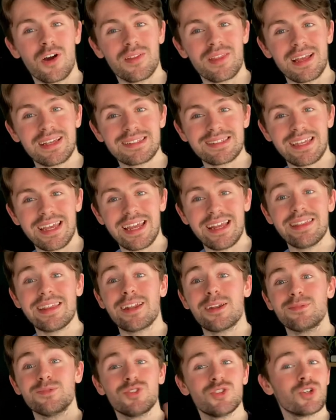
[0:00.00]
on that scene, then
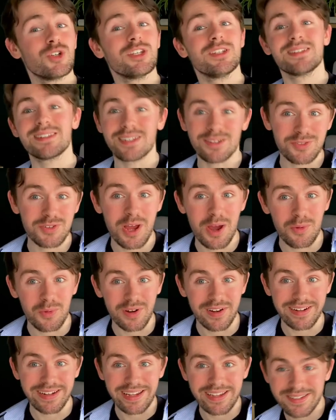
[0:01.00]
I'm sure you still know what
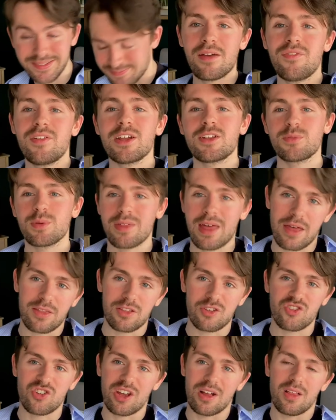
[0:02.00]
it is. Netflix without the
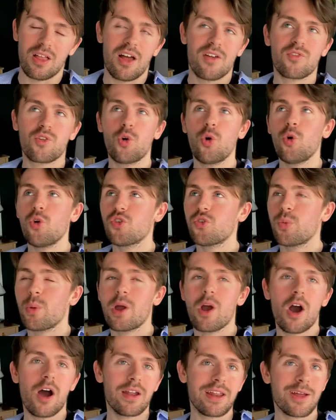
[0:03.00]
chill. Of course, we
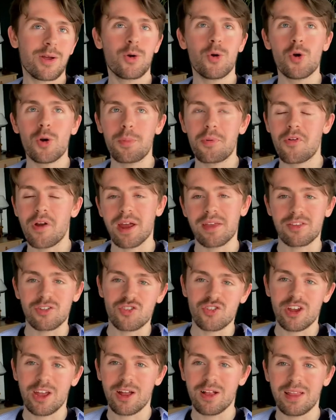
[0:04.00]
can't incorporate the
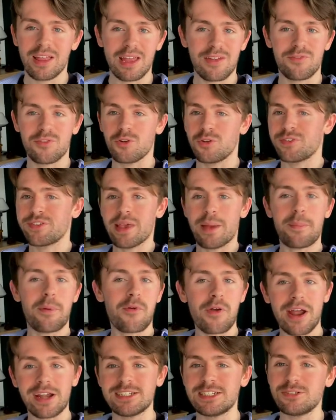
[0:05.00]
chill if you're
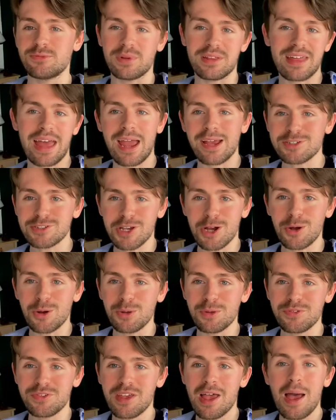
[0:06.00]
separated with
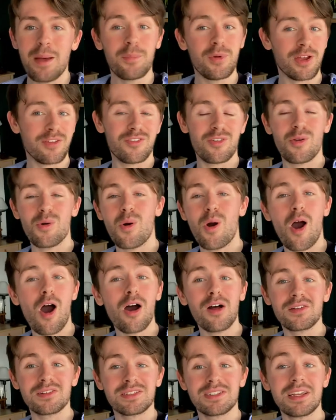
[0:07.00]
households, but if you
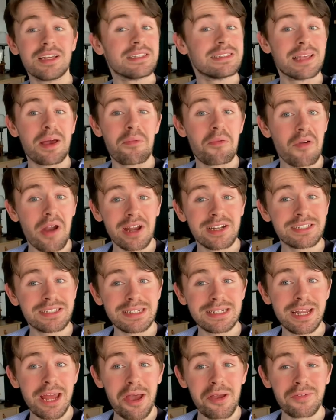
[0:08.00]
aren't separated
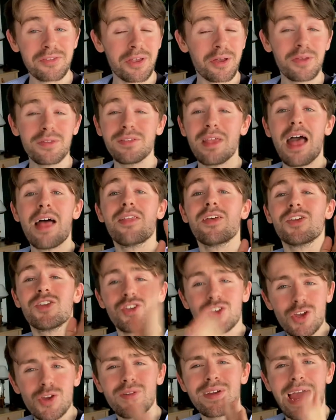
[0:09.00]
in households, then
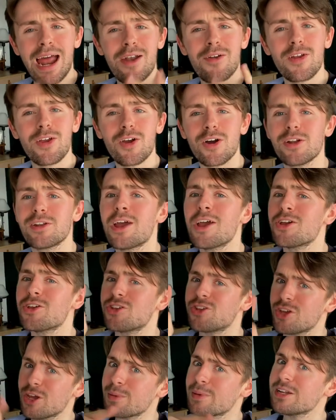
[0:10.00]
you carry on.
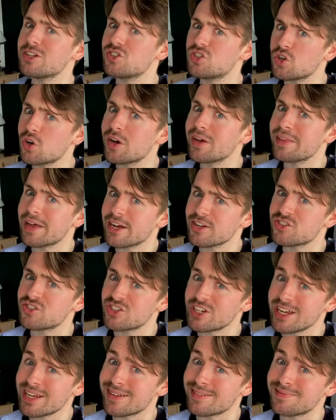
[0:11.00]
You enjoy that
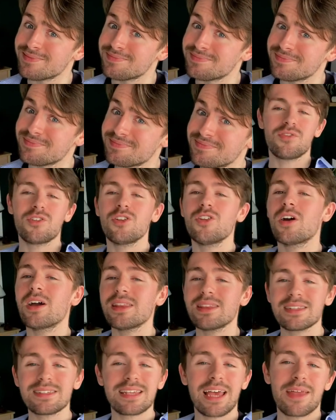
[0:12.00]
chill. If you're not in
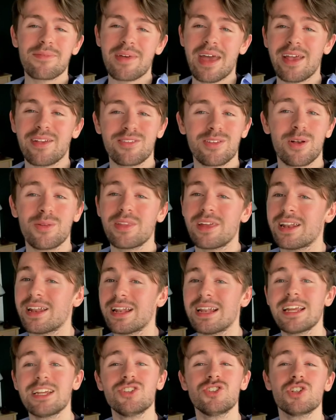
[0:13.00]
the same household, then at
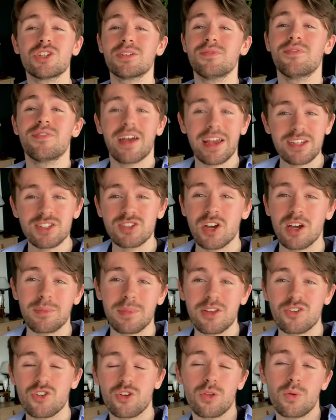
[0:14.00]
least you can FaceTime
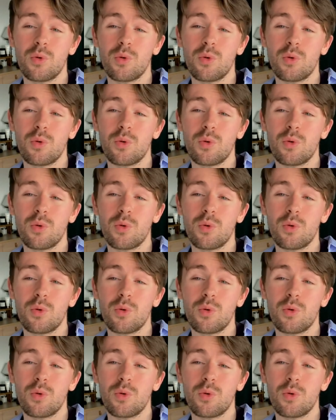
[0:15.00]
each other